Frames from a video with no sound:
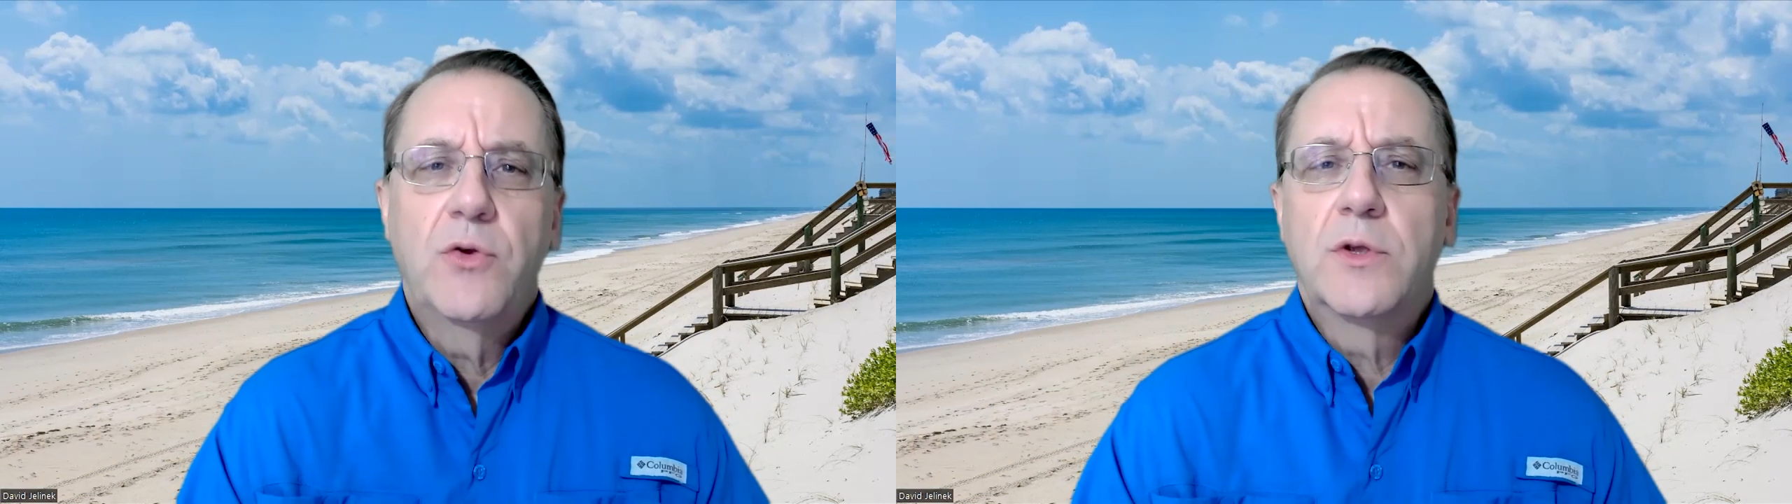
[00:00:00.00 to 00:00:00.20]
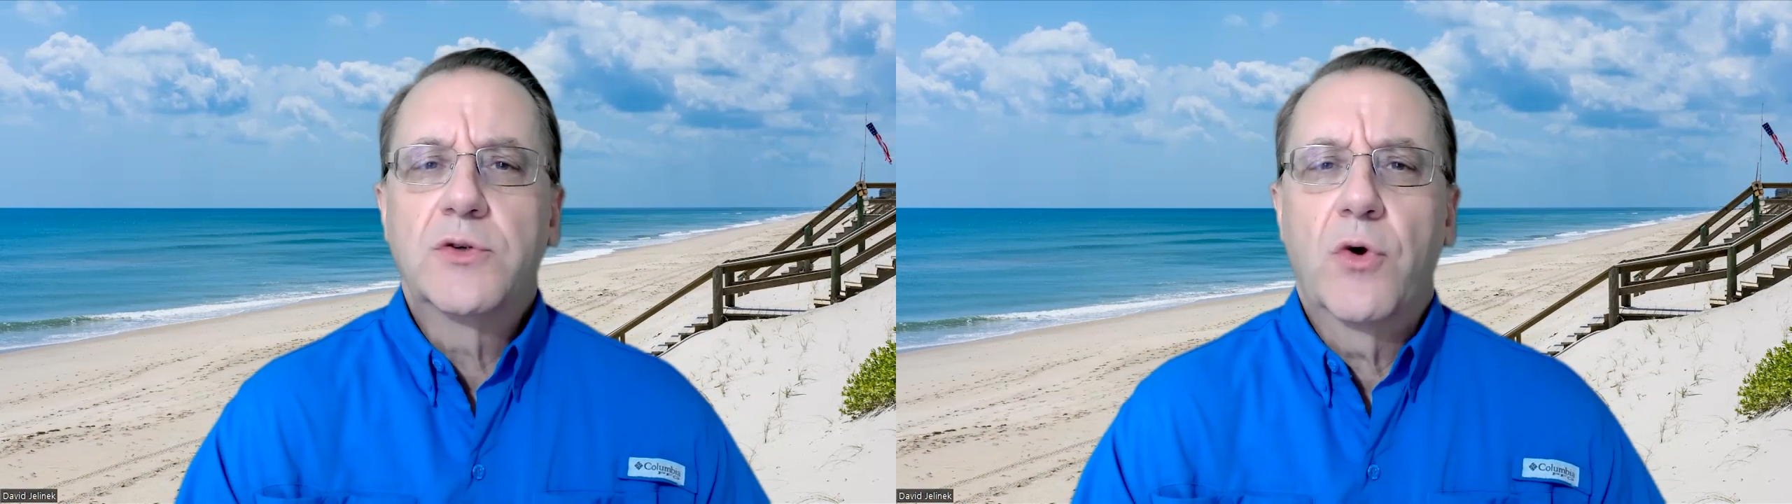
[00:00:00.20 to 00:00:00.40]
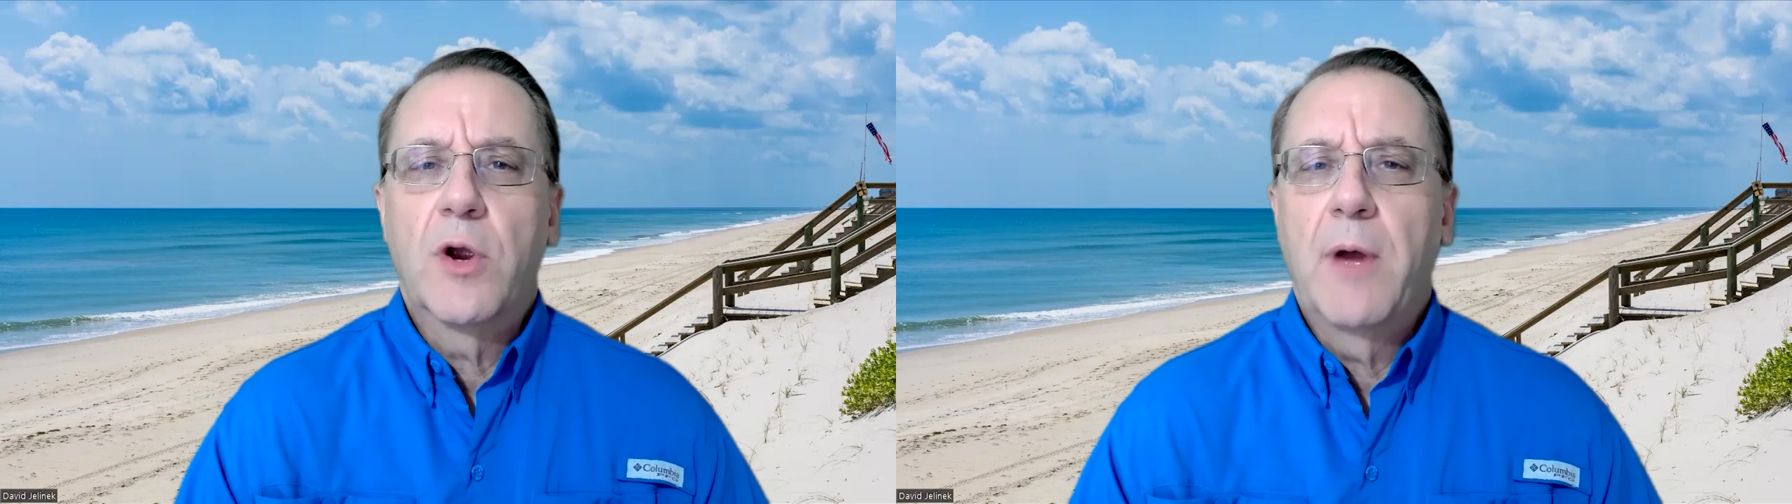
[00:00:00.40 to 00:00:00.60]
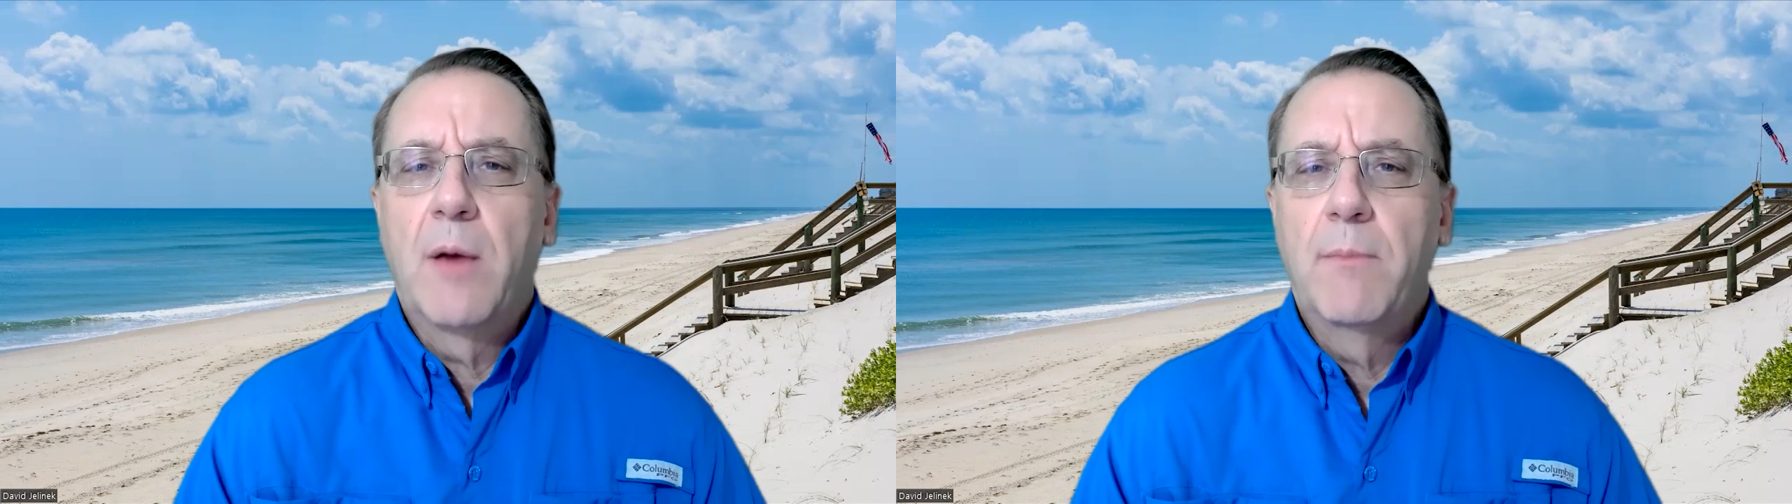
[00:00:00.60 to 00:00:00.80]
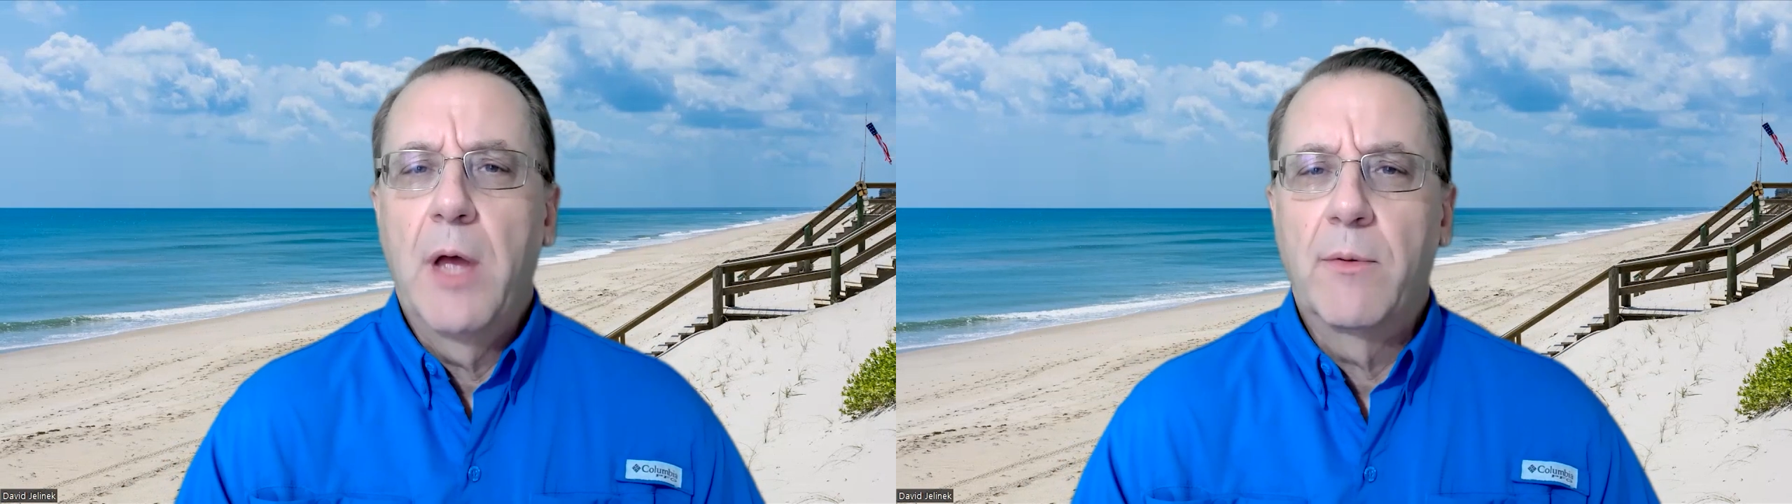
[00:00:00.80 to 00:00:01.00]
you the story
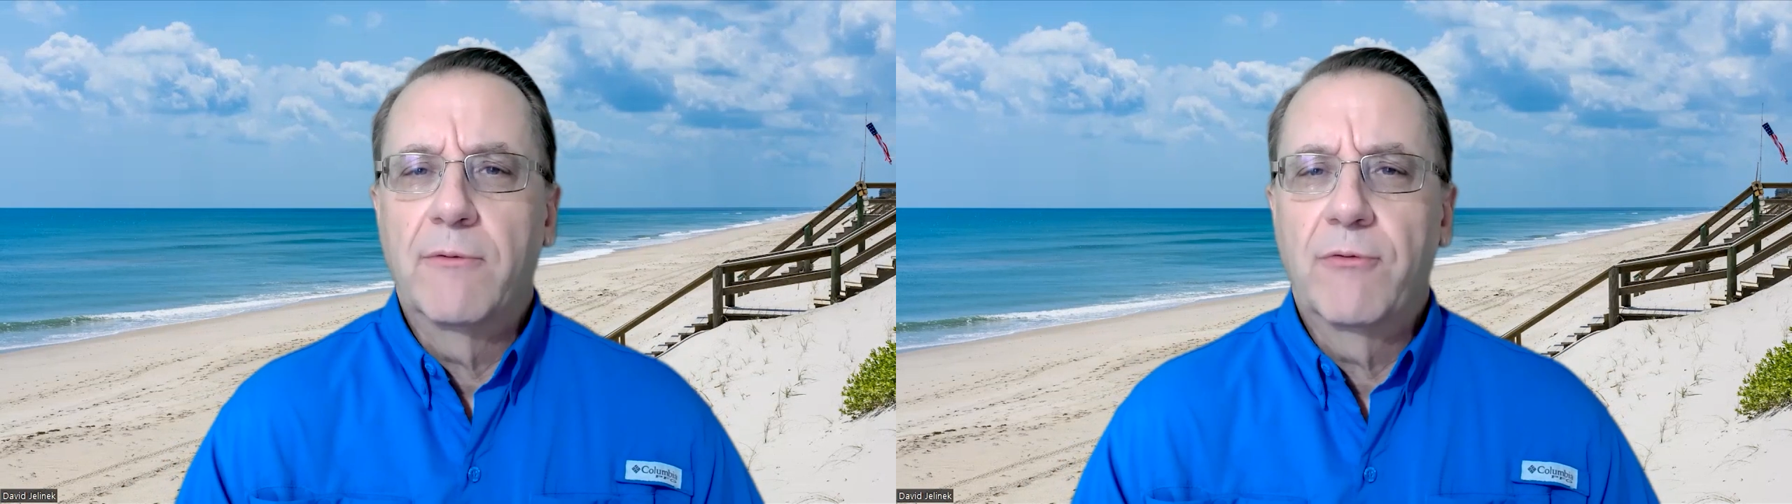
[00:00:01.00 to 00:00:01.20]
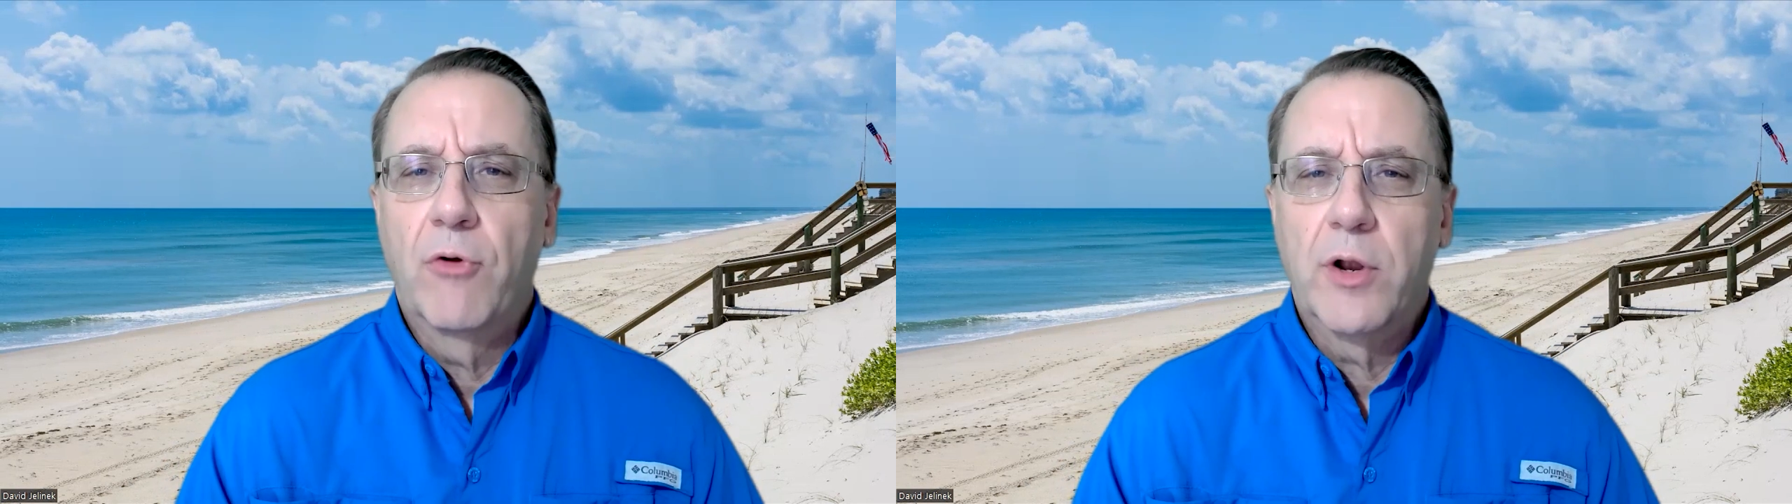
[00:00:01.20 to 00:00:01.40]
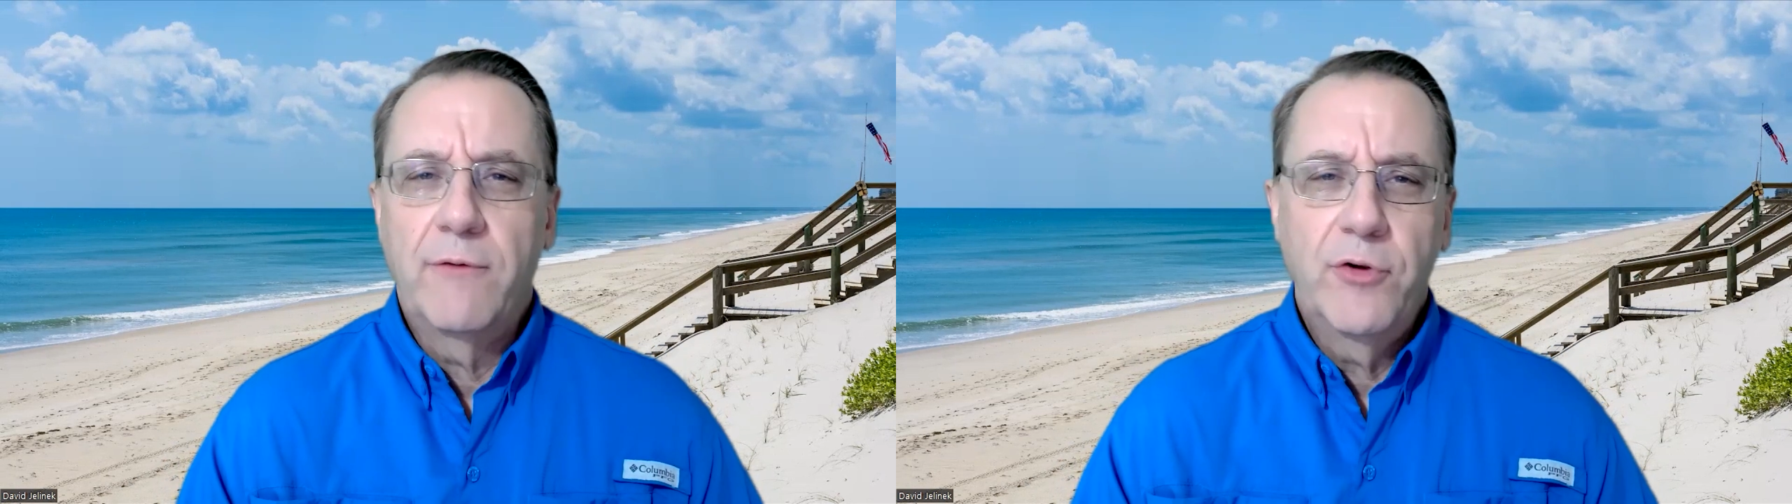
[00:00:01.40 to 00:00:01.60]
about Melbourne, Florida.